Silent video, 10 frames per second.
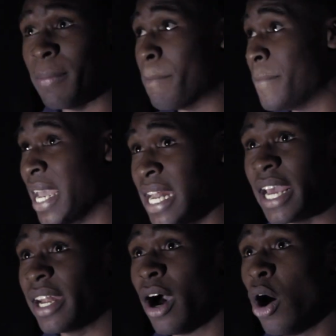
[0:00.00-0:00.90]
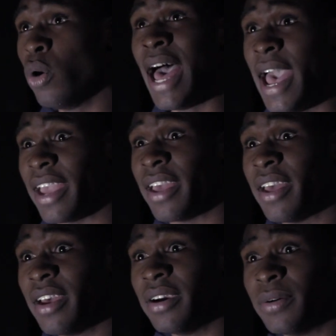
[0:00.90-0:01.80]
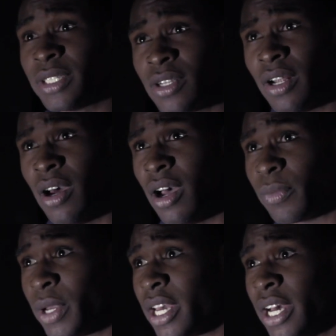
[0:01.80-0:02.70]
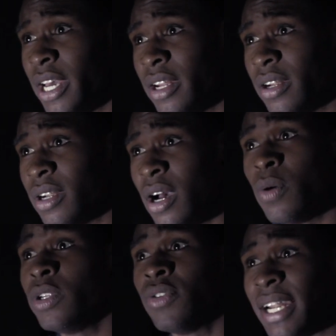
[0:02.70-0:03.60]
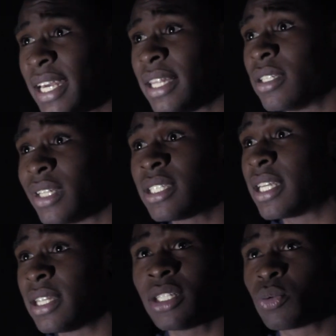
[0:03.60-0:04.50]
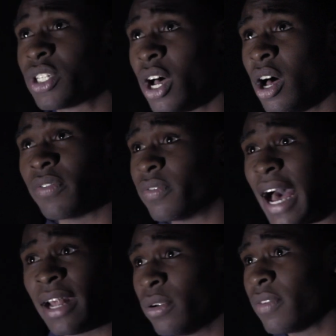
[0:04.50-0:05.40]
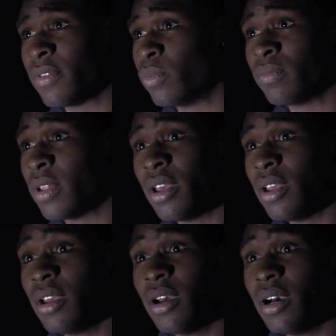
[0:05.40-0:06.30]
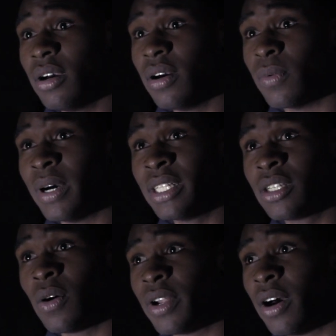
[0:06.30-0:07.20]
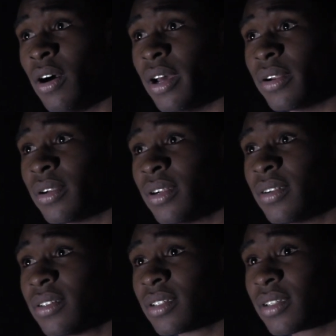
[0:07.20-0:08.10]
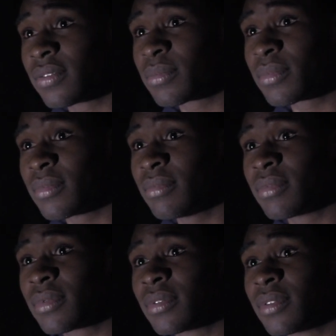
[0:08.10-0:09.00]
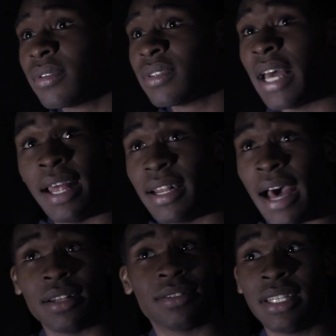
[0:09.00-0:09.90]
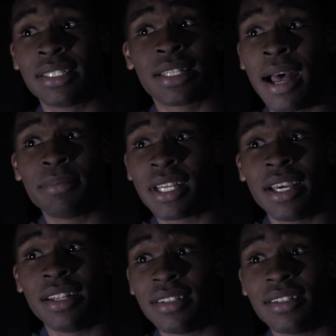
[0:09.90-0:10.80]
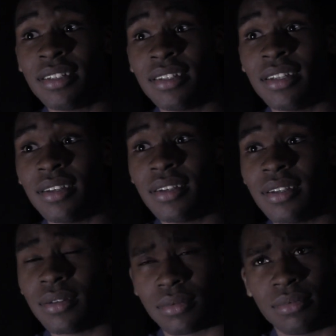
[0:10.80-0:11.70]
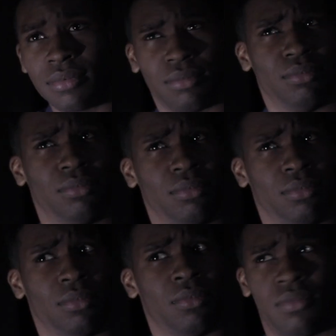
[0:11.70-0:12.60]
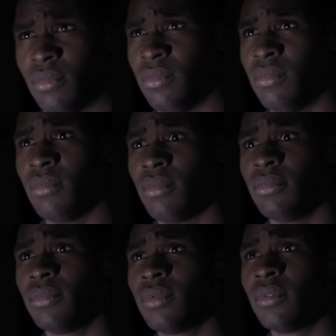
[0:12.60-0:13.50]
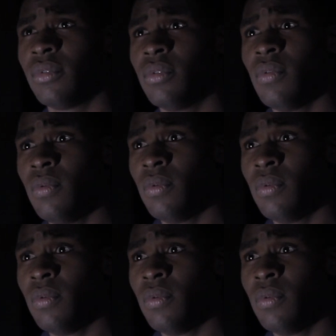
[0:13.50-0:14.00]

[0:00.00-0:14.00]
a minute. Ho- hey, what's going on? We good? No, we trying to get this. Let's get this resolved. I don't even. Oh, we gonna resolve it. What is going on? we gonna resolve a rainbow. That I, you think you open now? You're gonna be wide open when Rainbow get through. You know